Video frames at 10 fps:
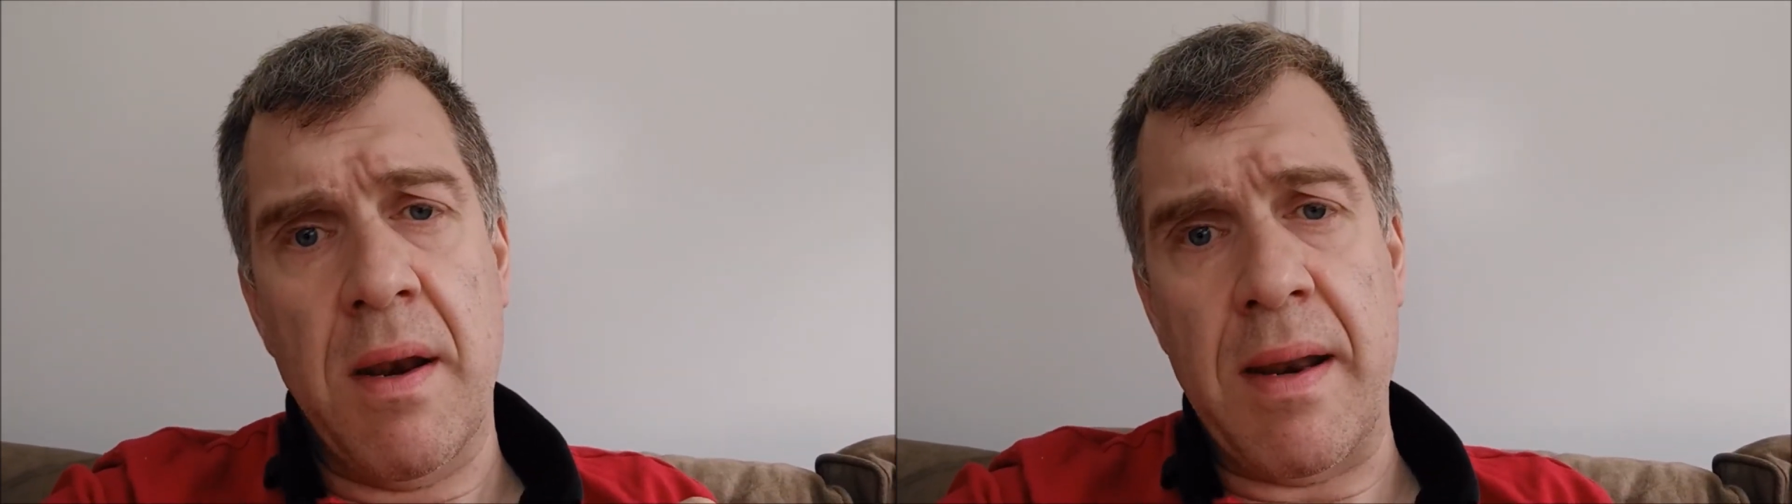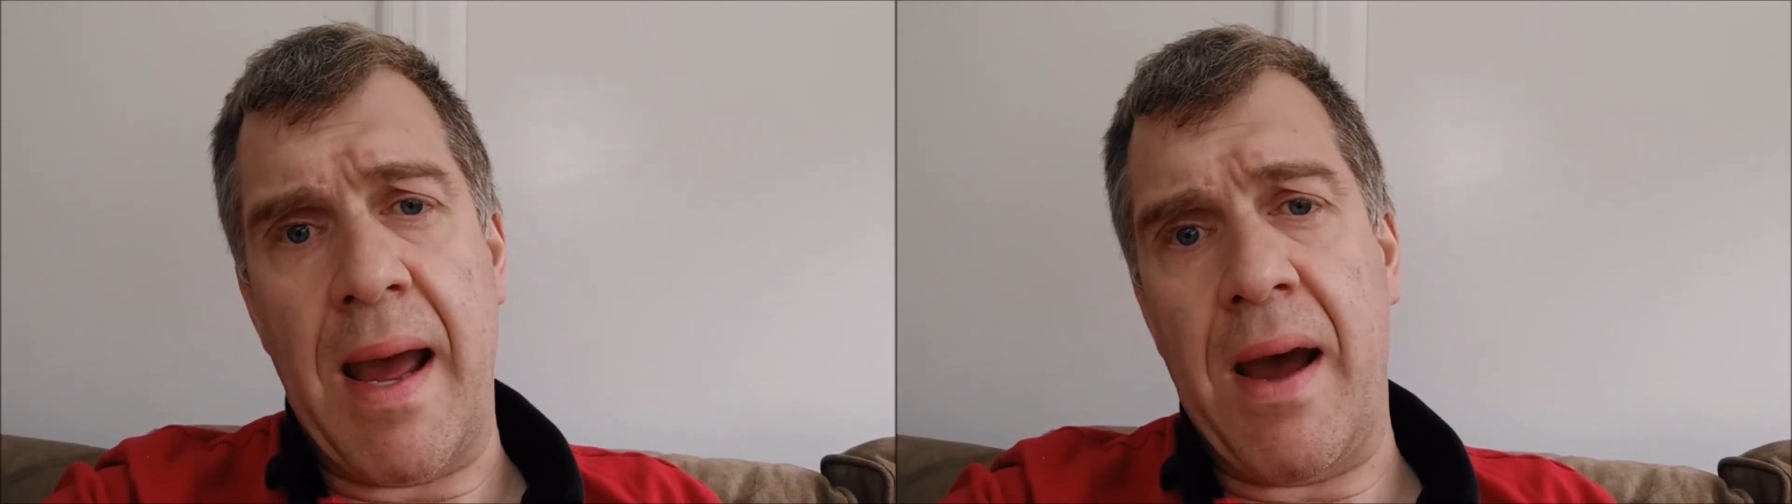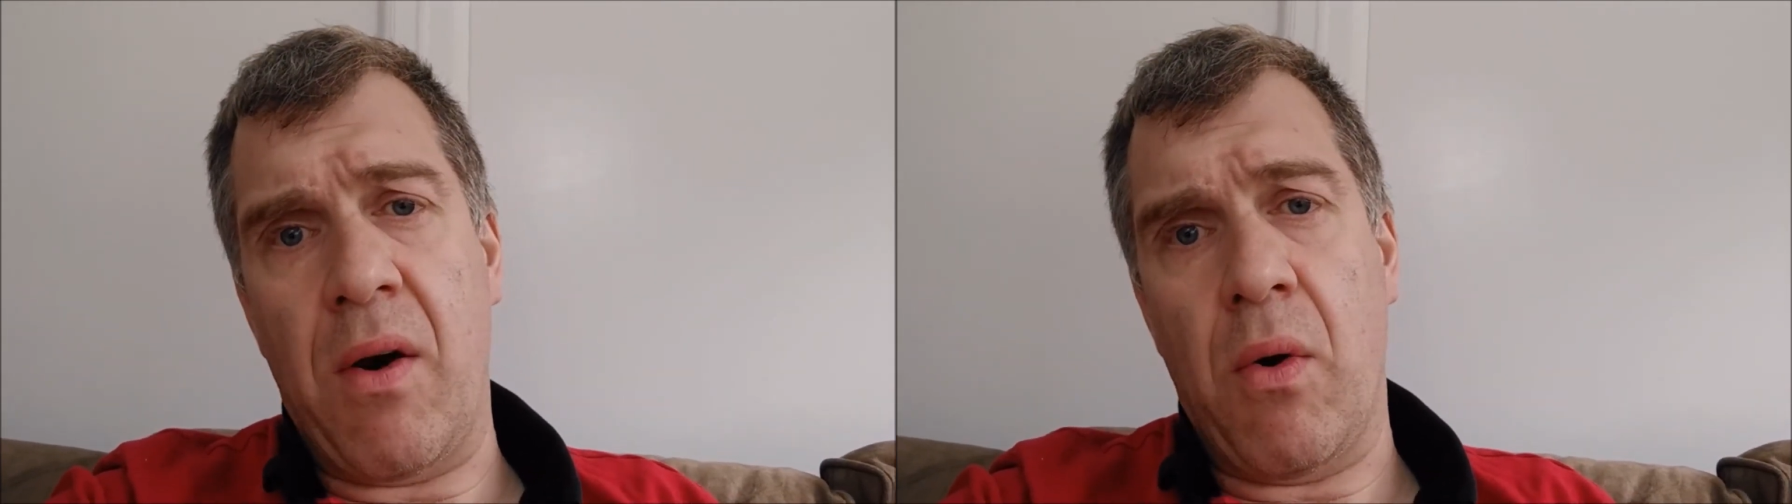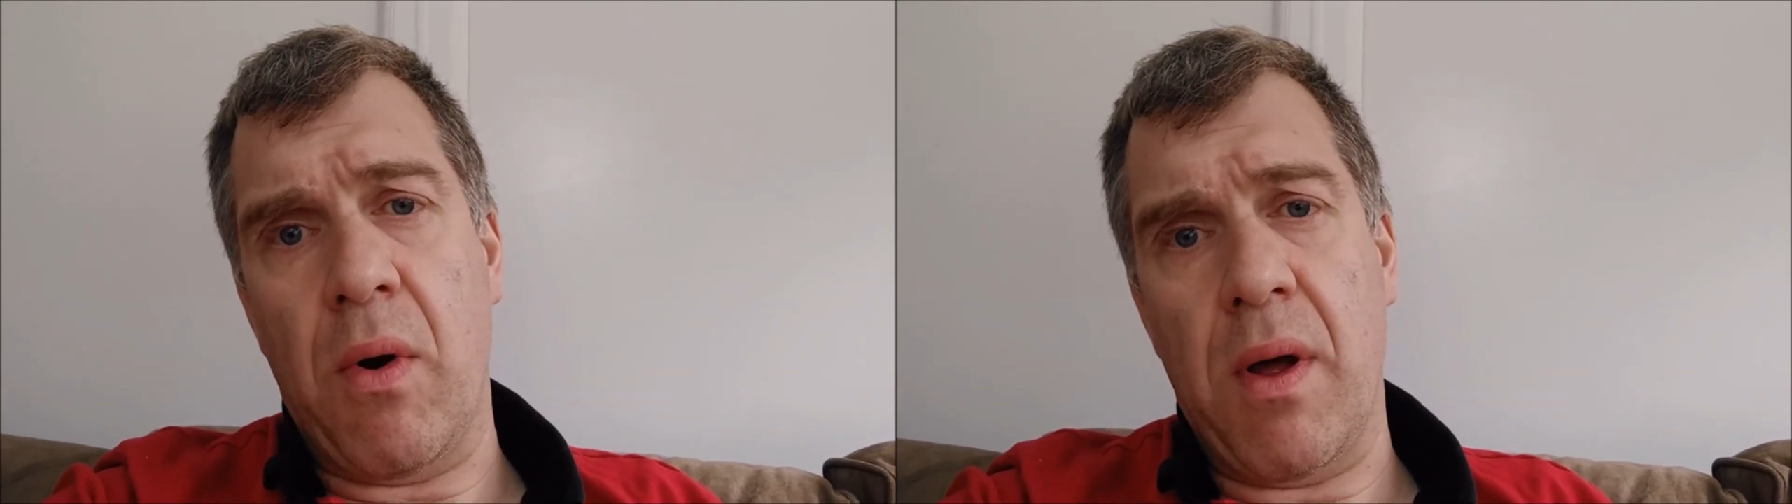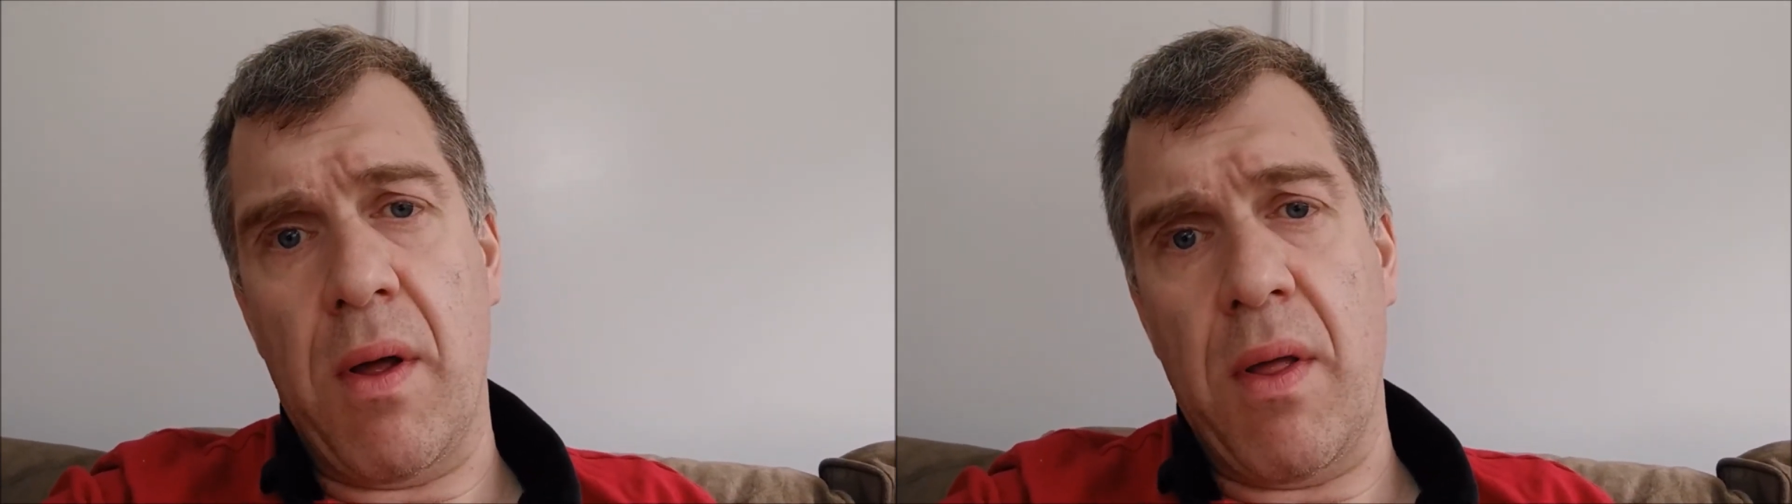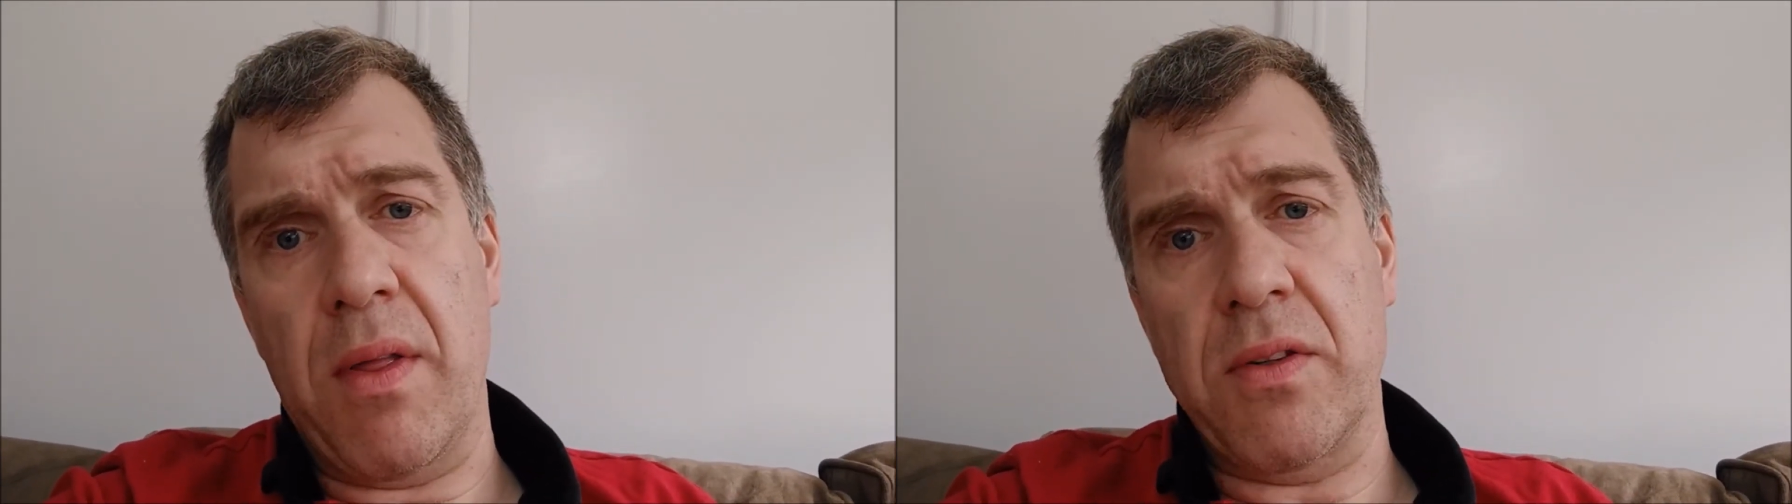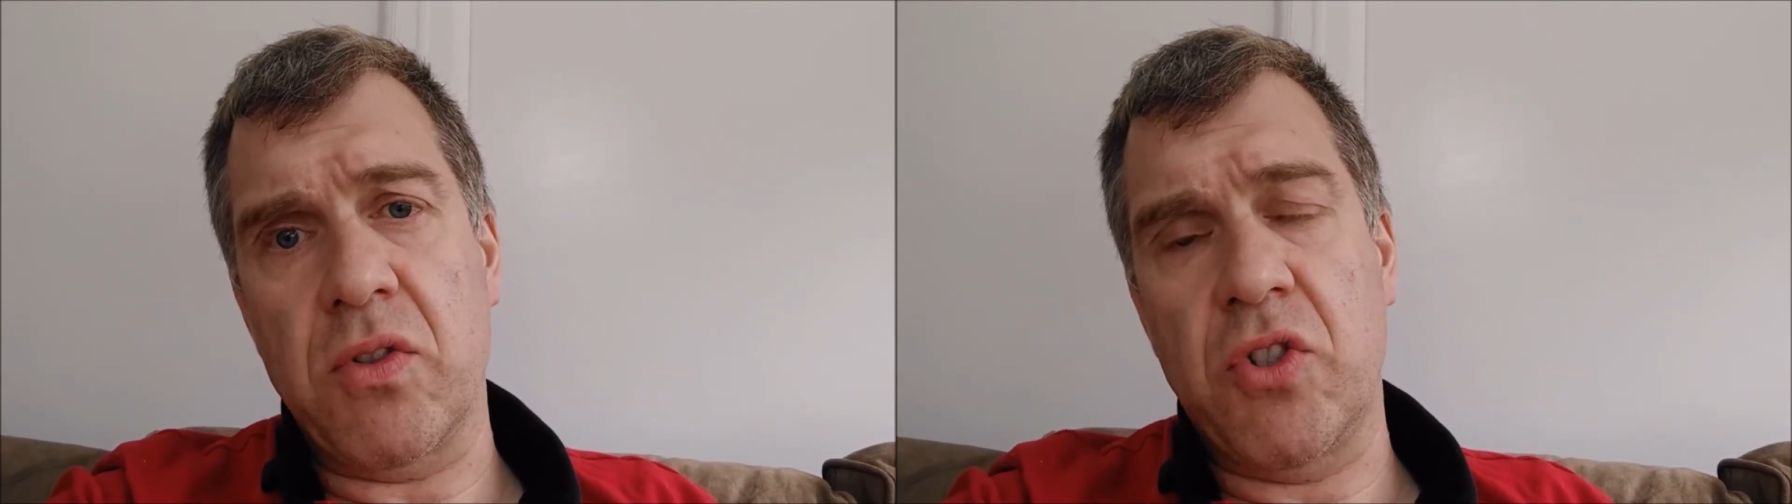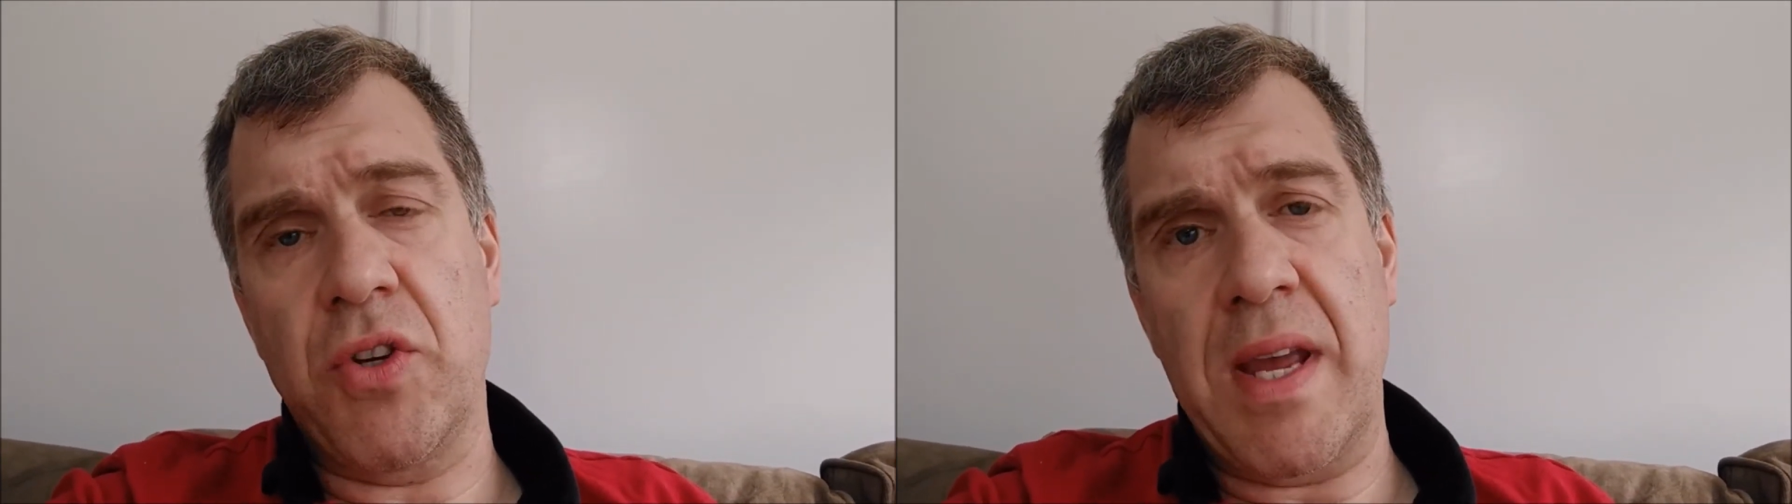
Now, to